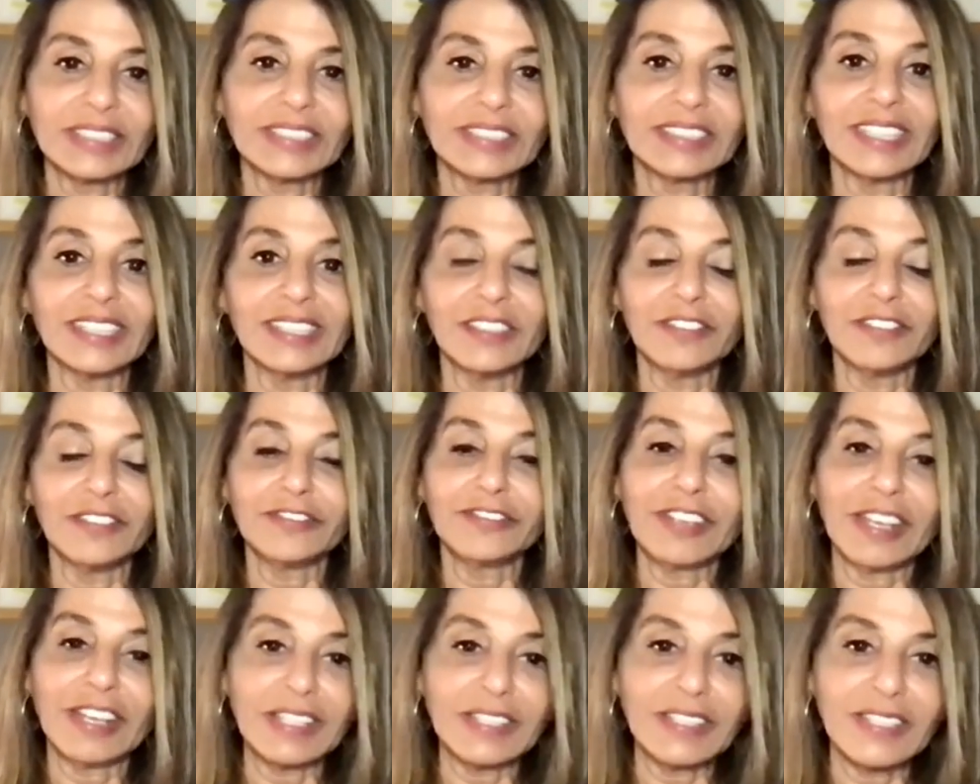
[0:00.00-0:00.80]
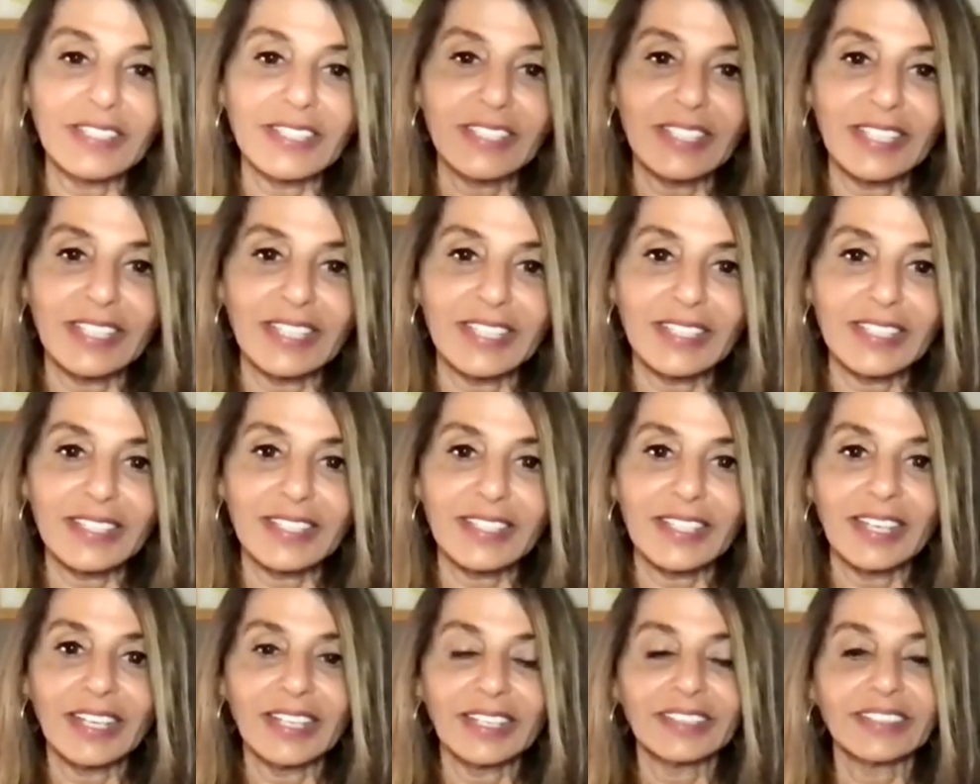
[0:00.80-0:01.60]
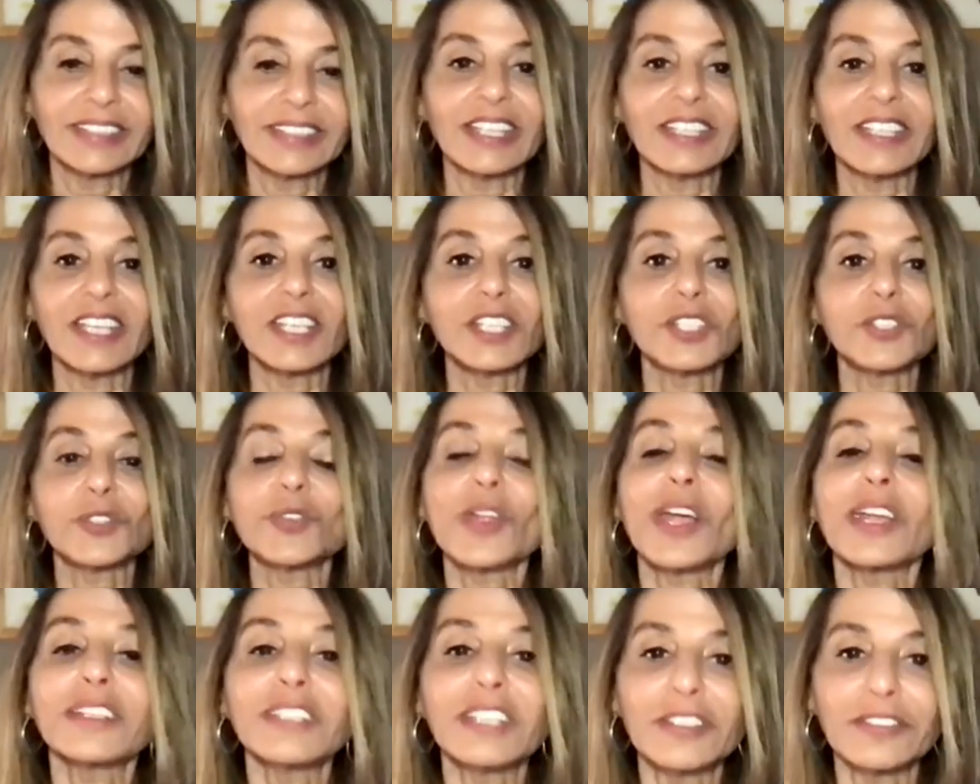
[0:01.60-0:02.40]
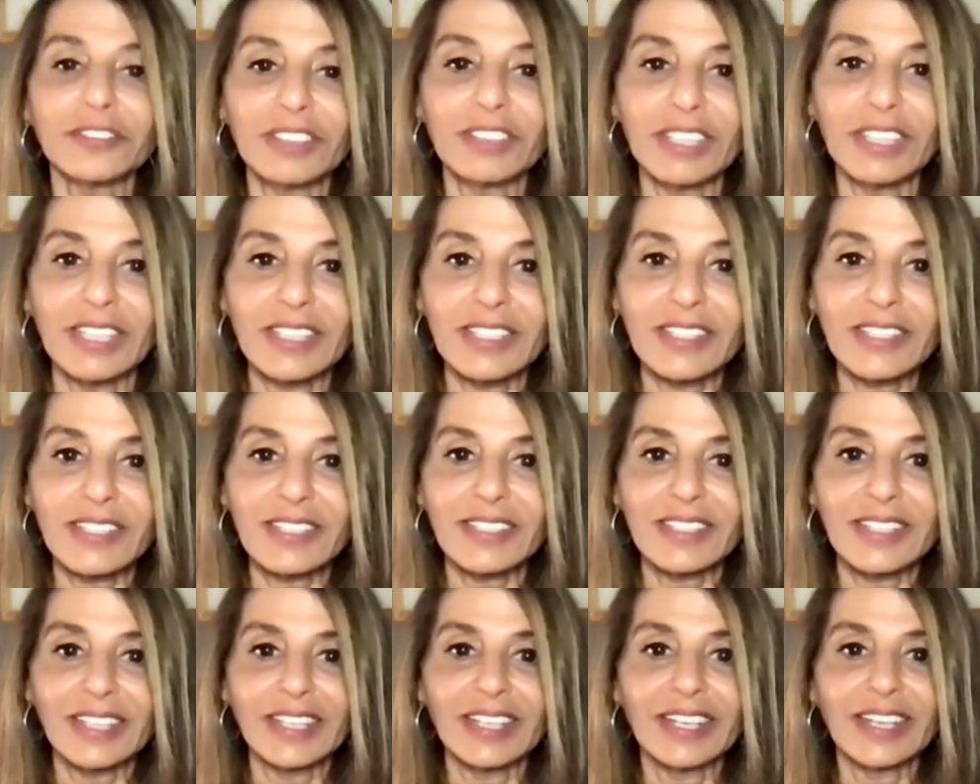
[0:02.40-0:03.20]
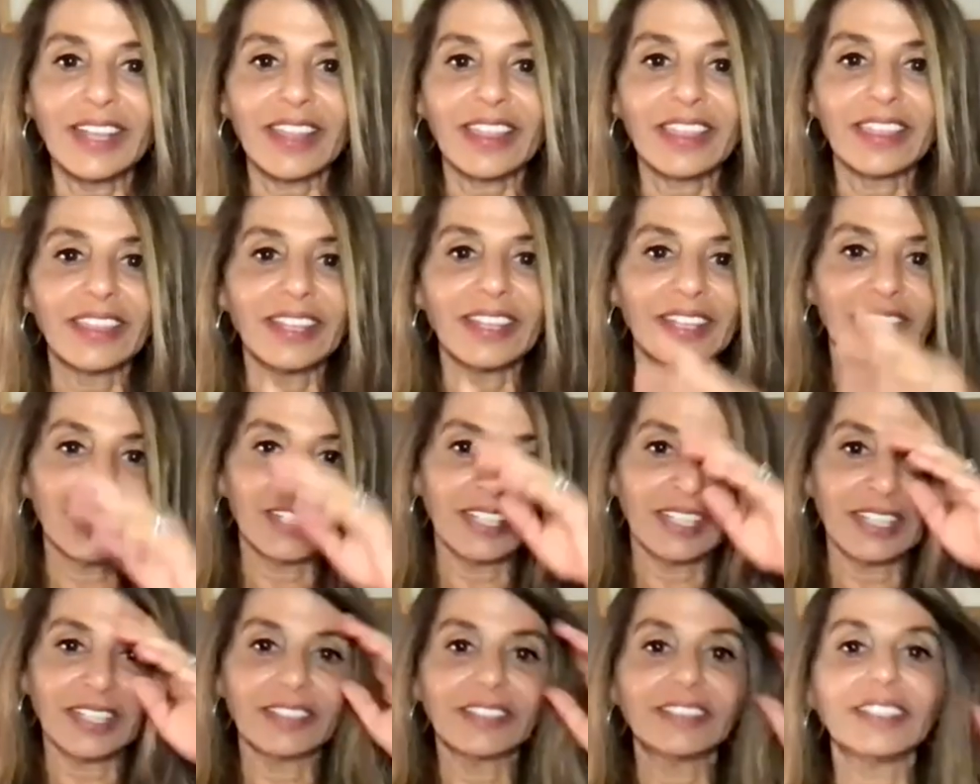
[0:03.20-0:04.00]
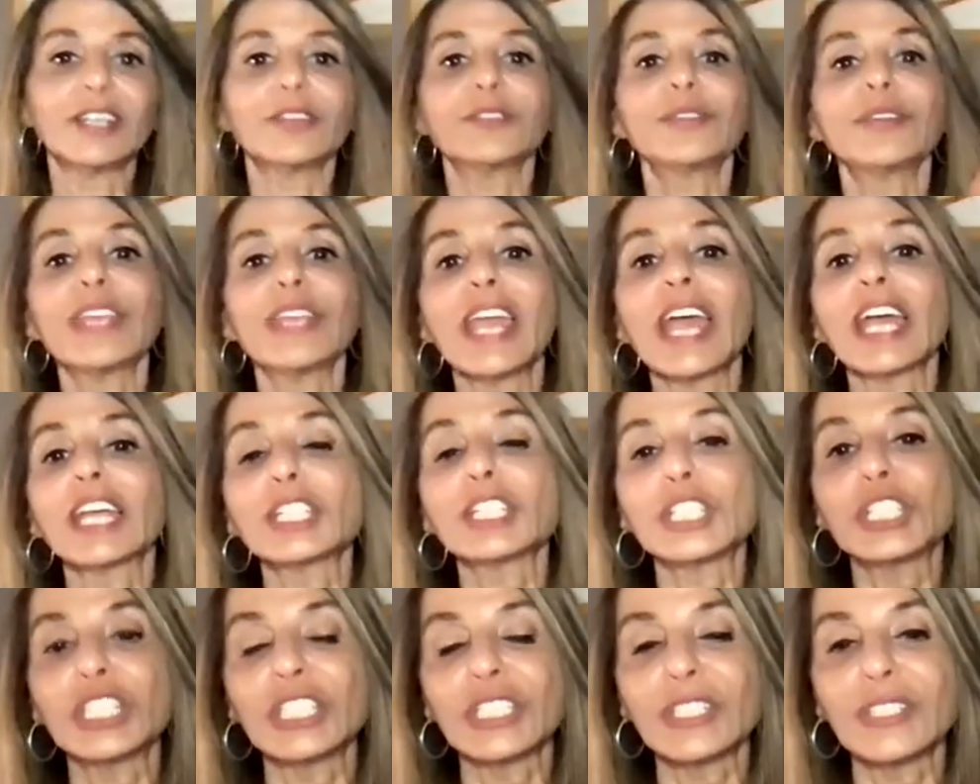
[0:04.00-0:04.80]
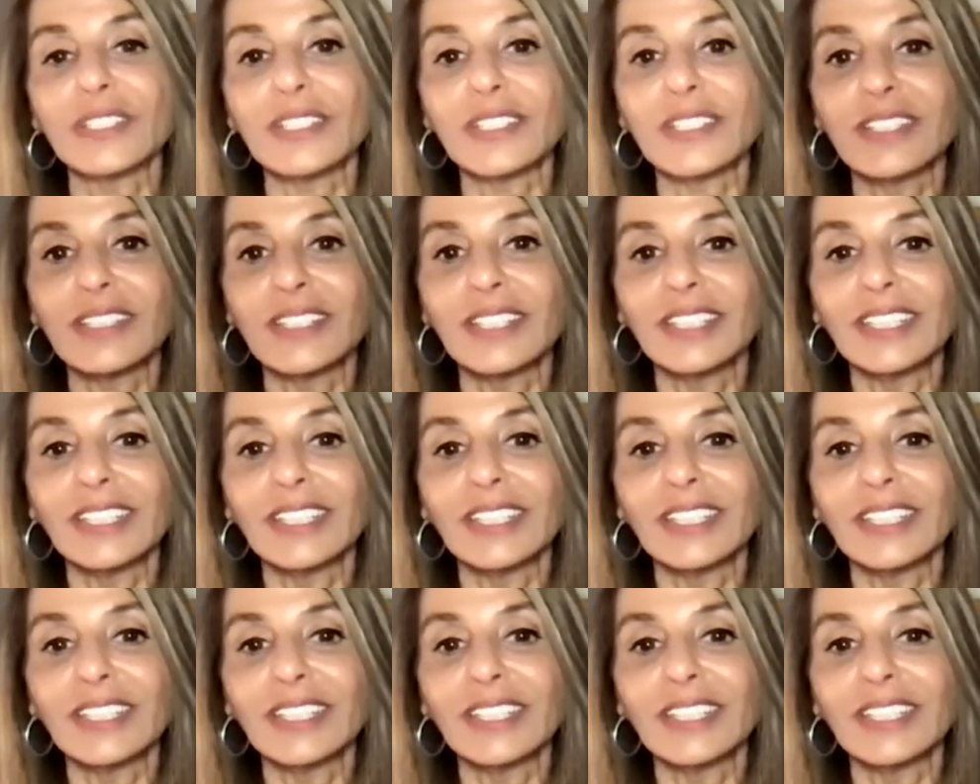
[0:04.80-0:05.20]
The defenses, the destructiveness, the reactions.